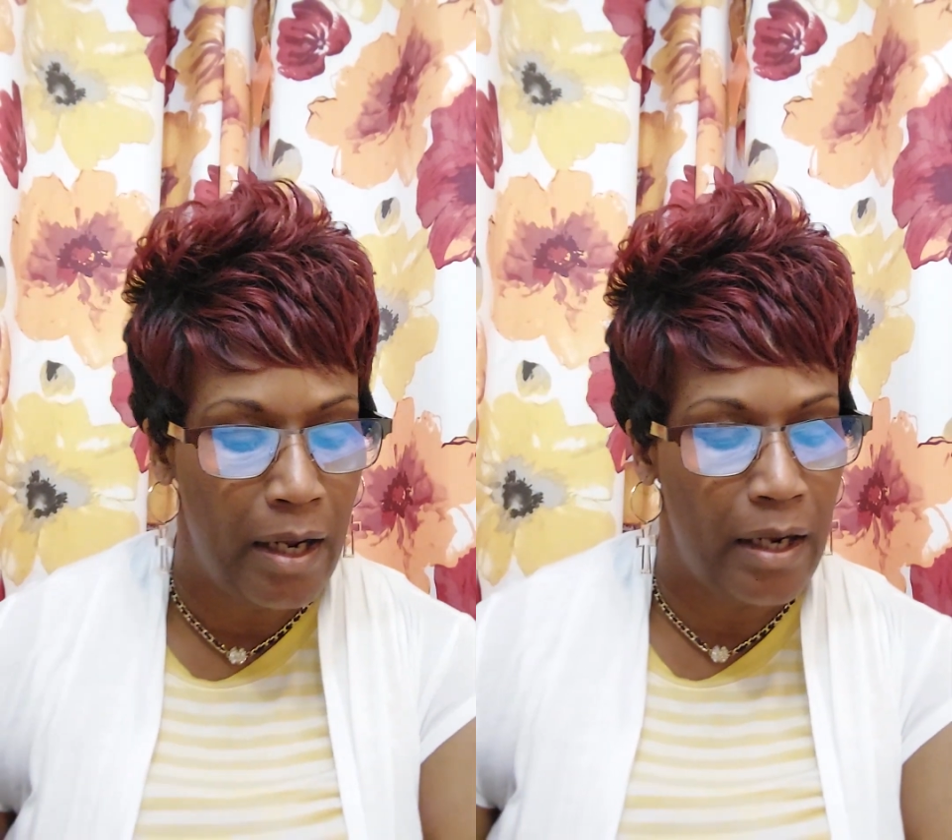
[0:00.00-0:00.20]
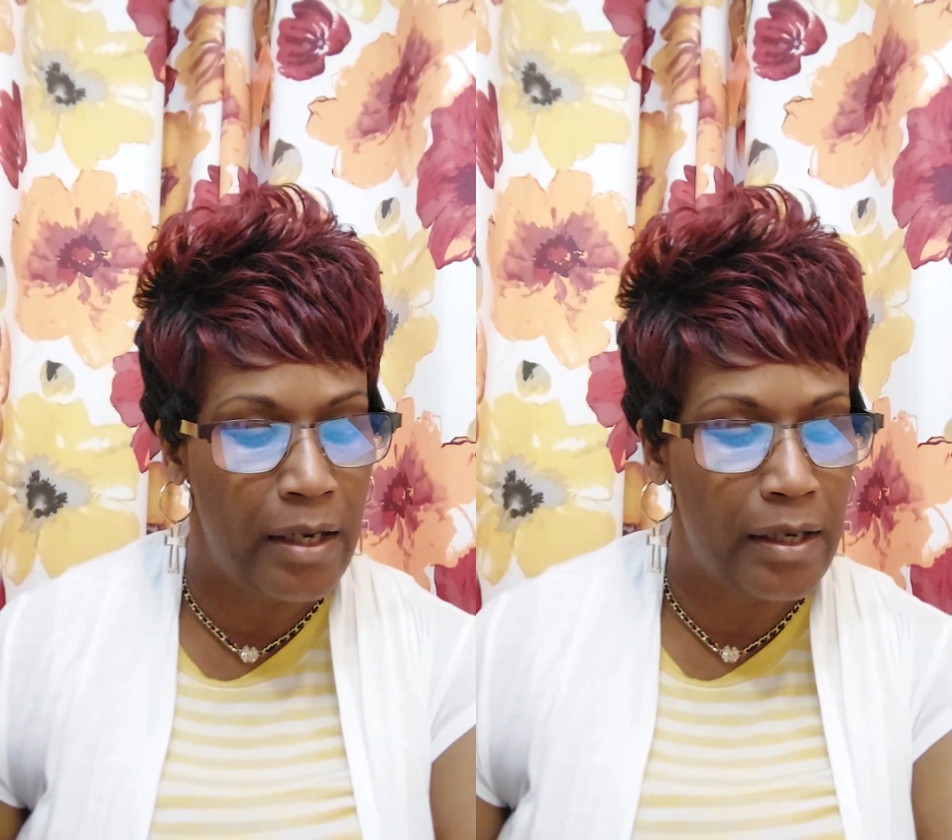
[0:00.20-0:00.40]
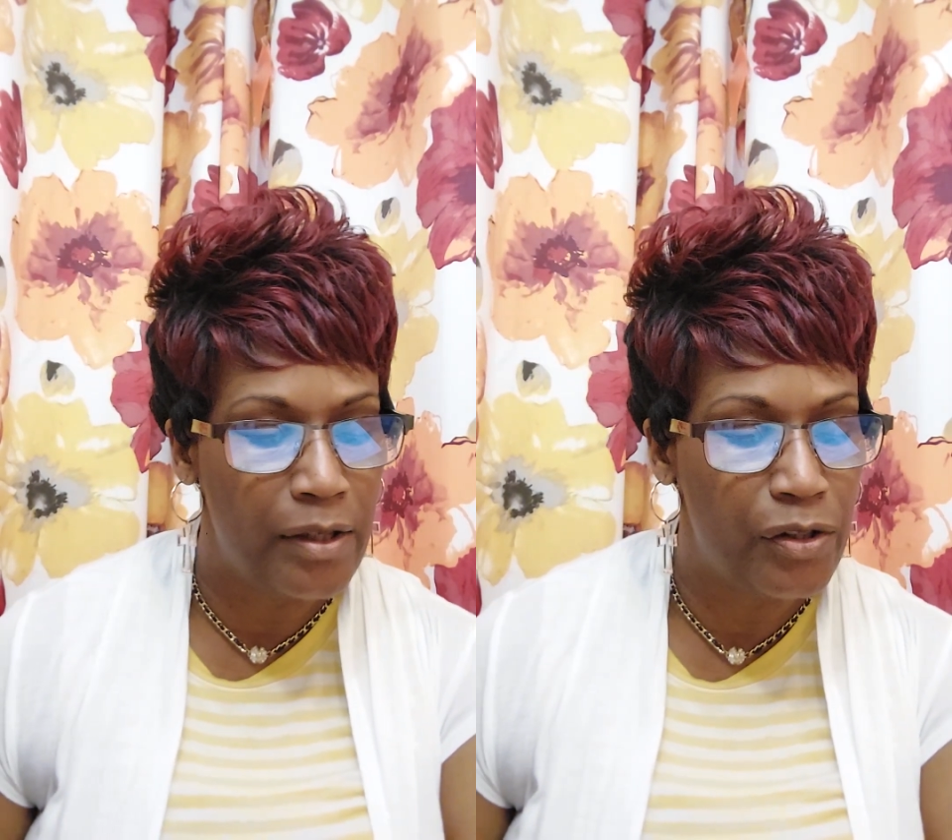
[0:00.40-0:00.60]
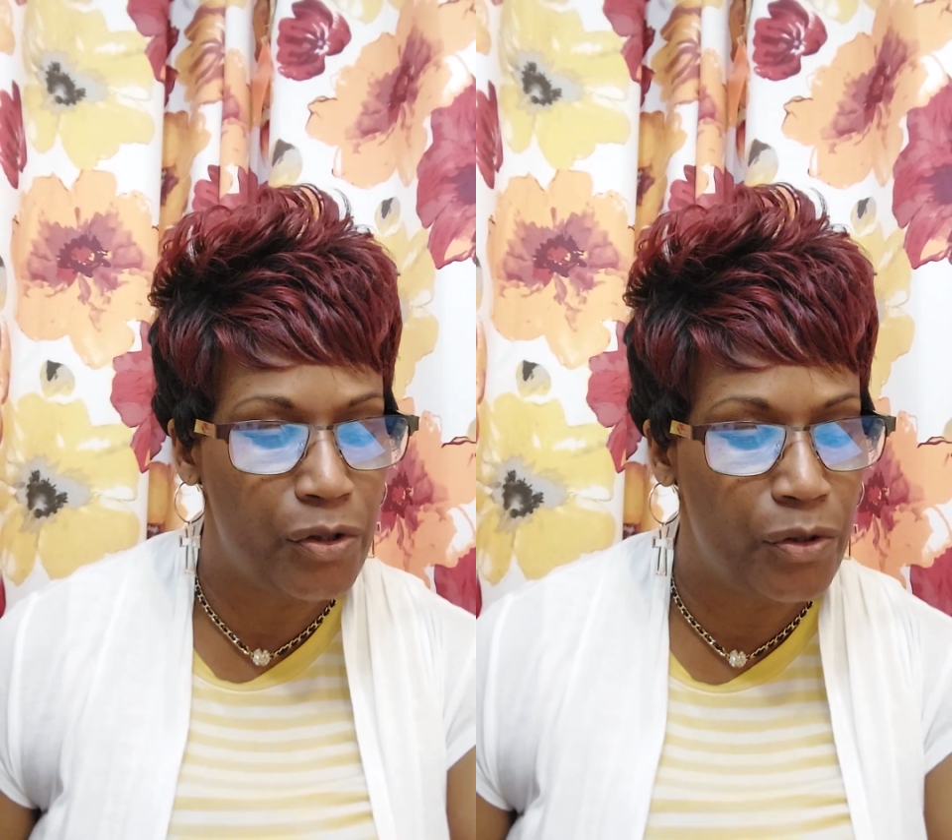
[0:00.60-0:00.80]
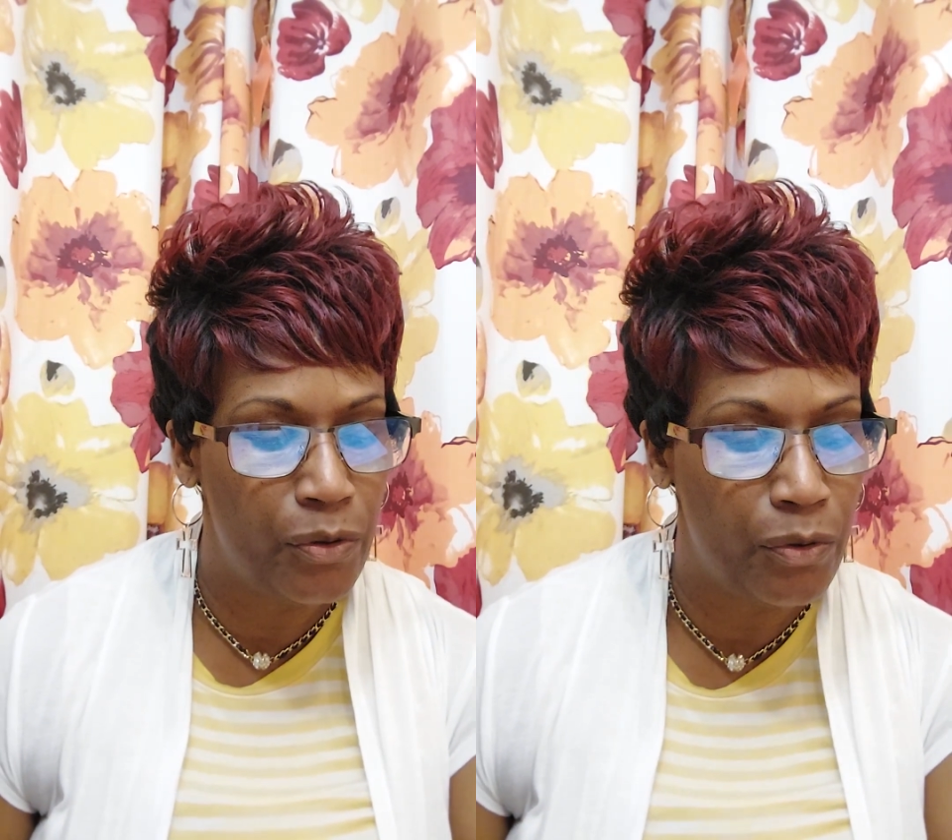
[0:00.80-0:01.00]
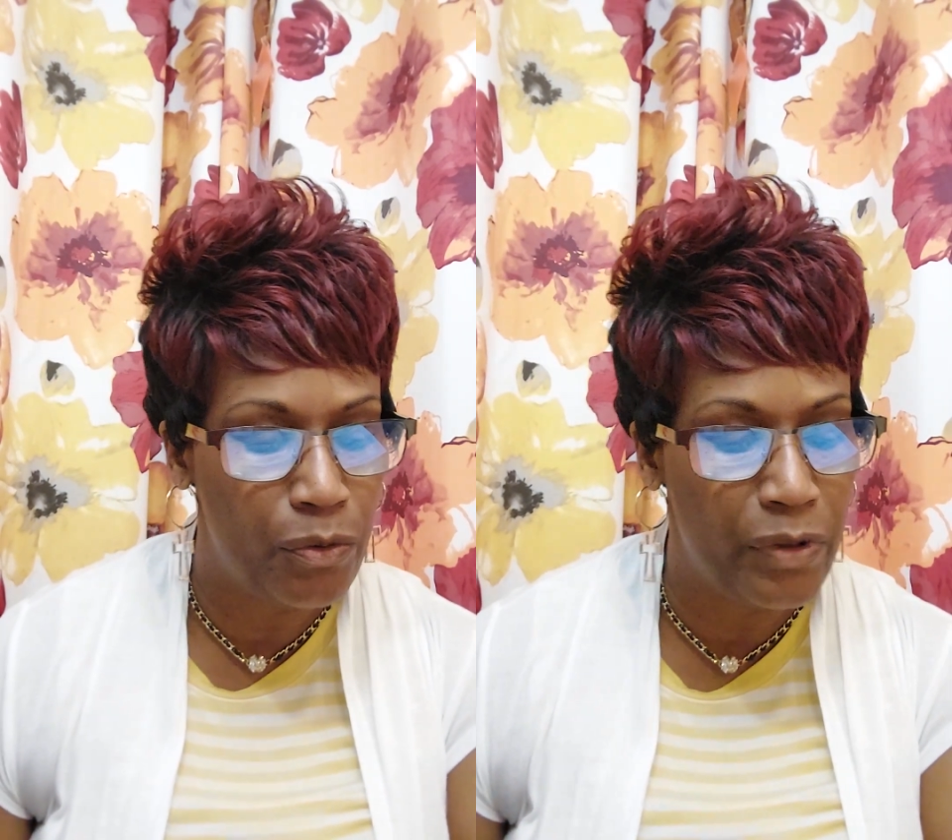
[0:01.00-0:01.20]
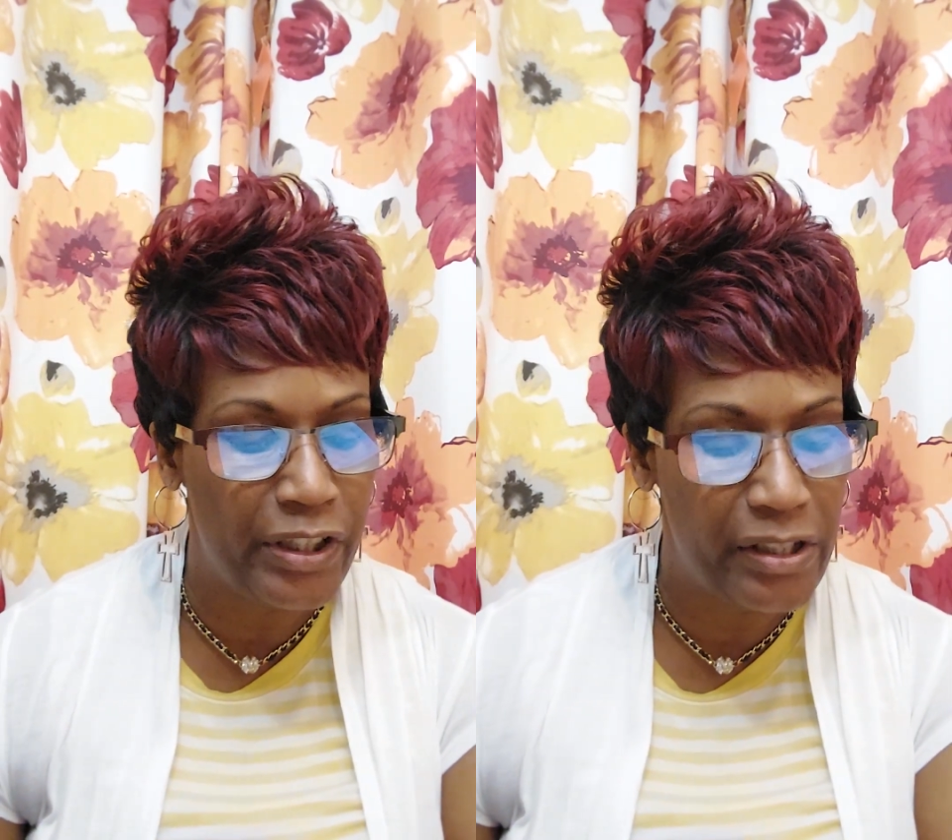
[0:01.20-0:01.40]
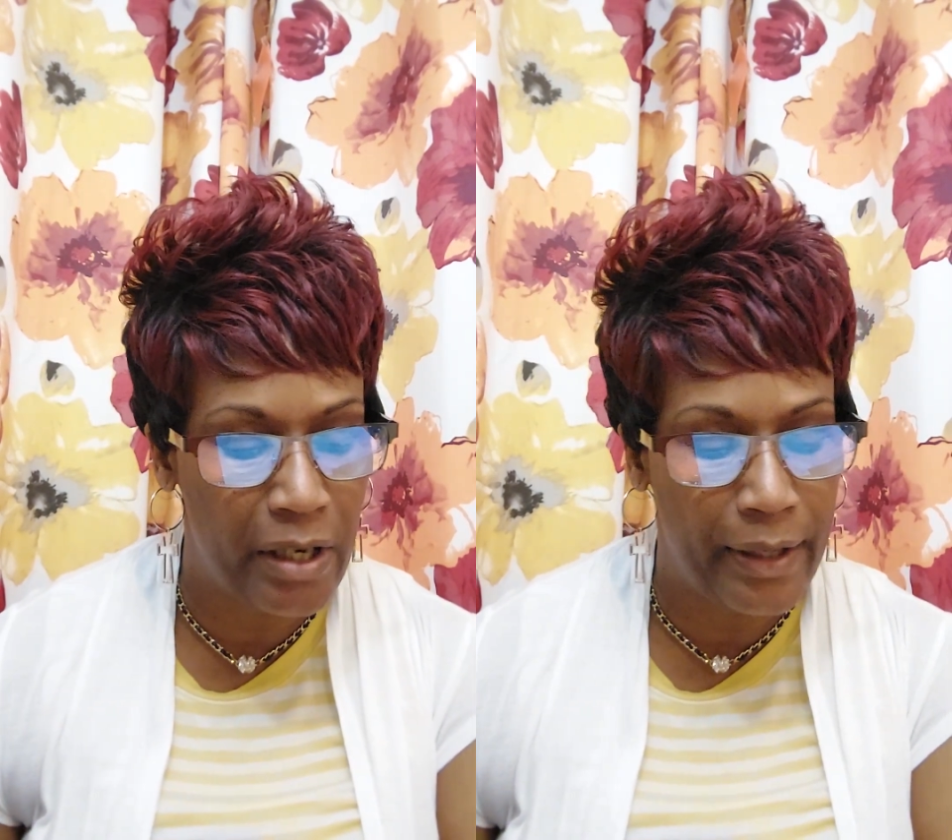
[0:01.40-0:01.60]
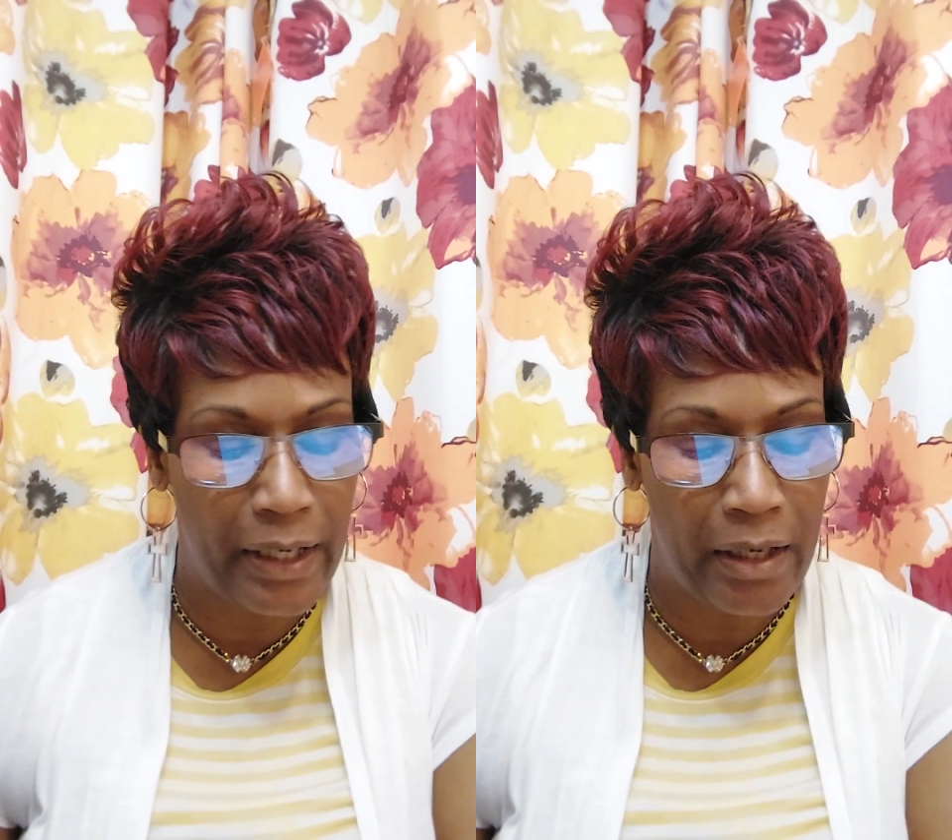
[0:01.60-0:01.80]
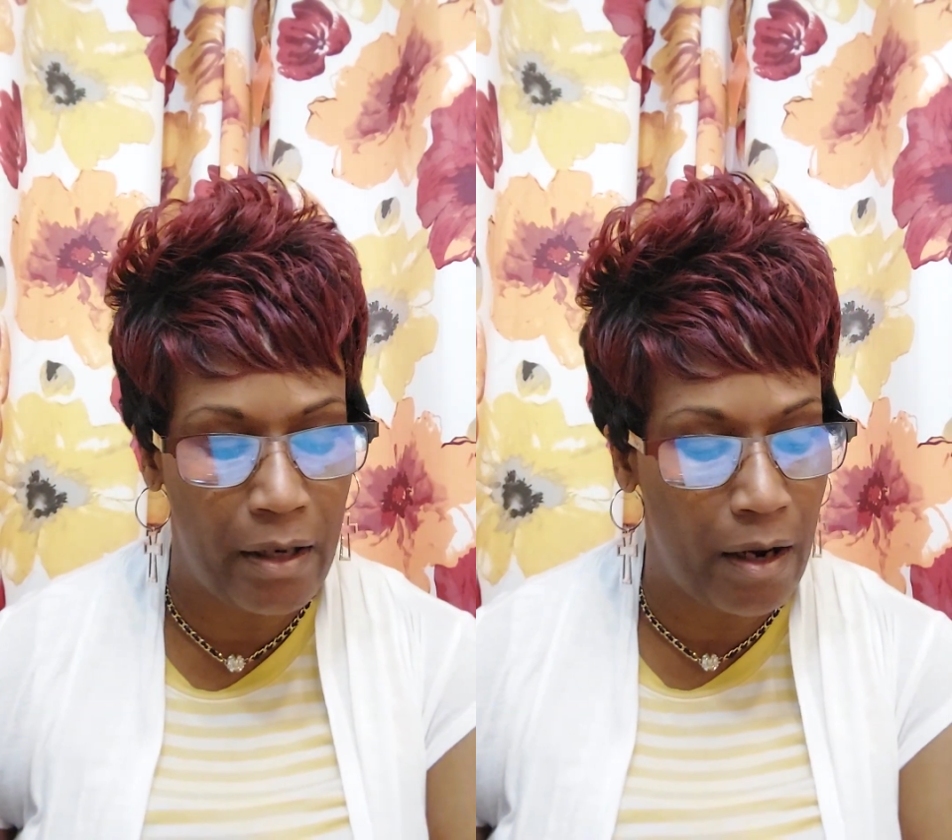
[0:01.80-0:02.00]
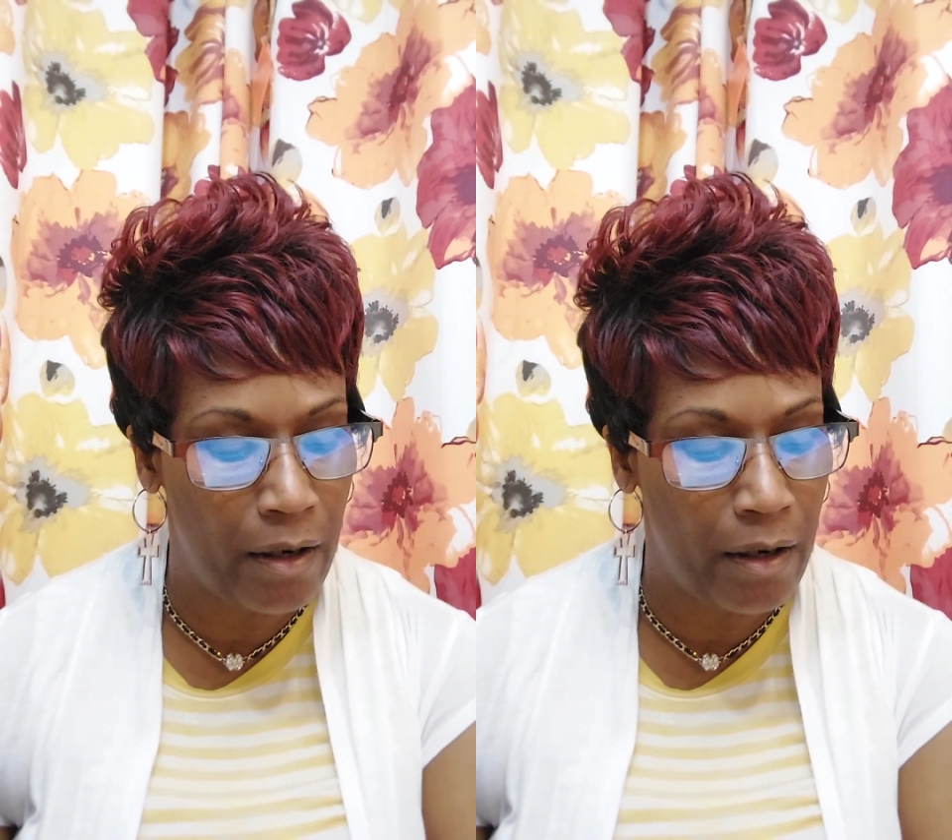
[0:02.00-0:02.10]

is to study